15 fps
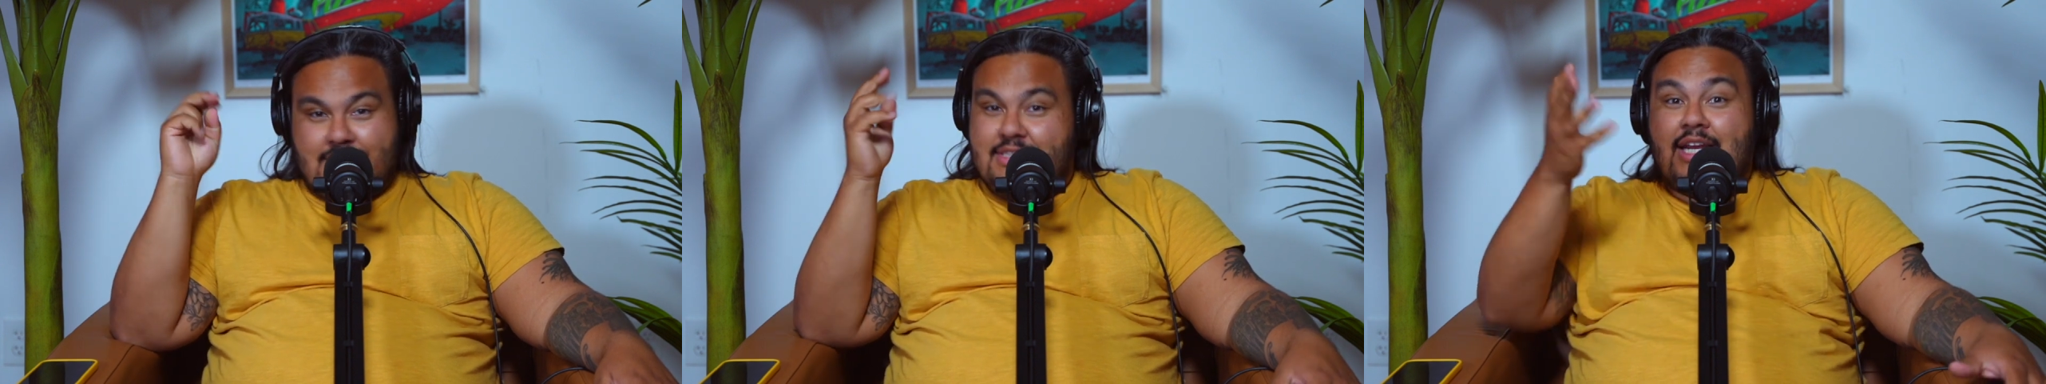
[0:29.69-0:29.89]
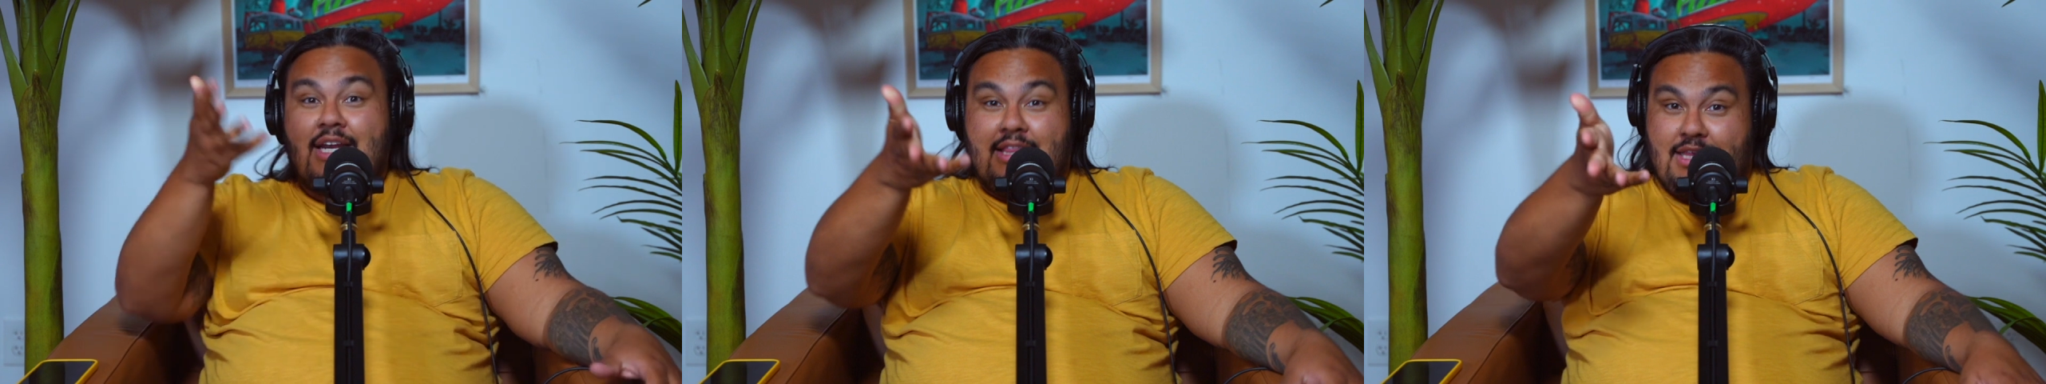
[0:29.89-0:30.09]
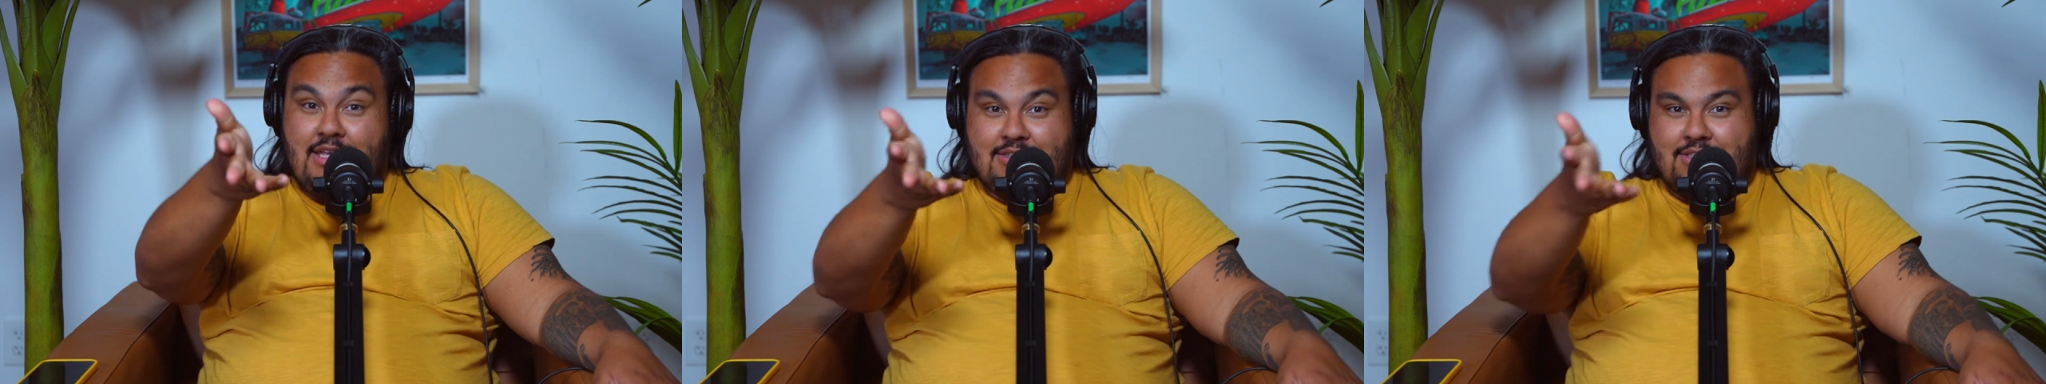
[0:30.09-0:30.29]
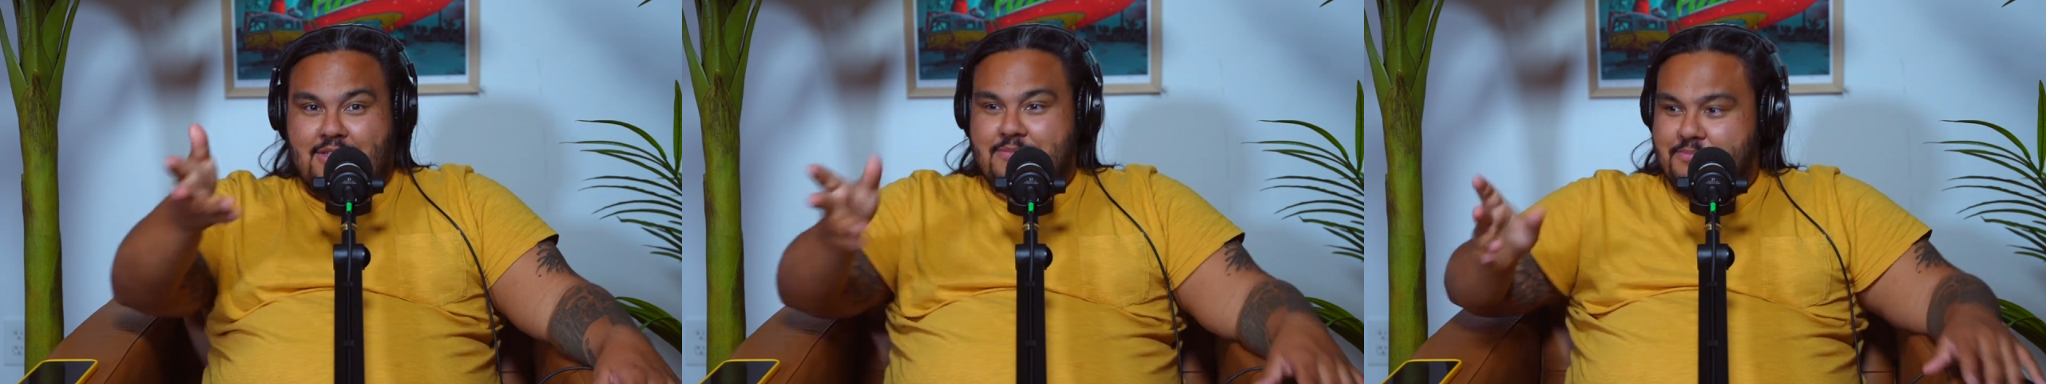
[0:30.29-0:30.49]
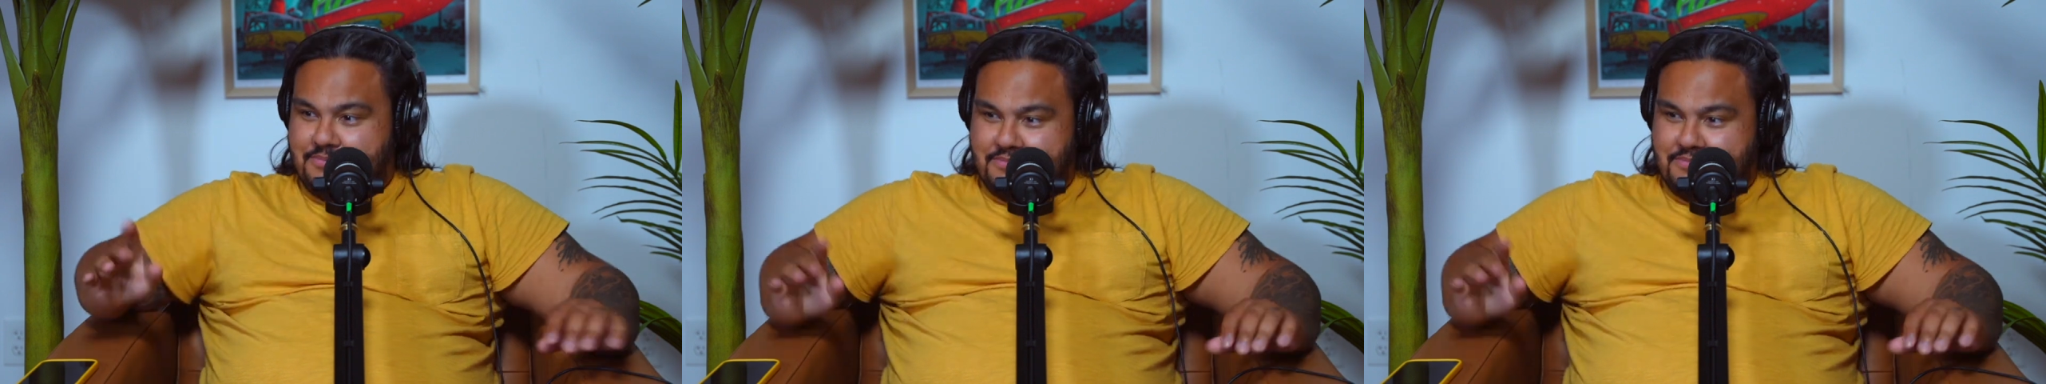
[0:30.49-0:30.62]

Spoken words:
Didn't think so.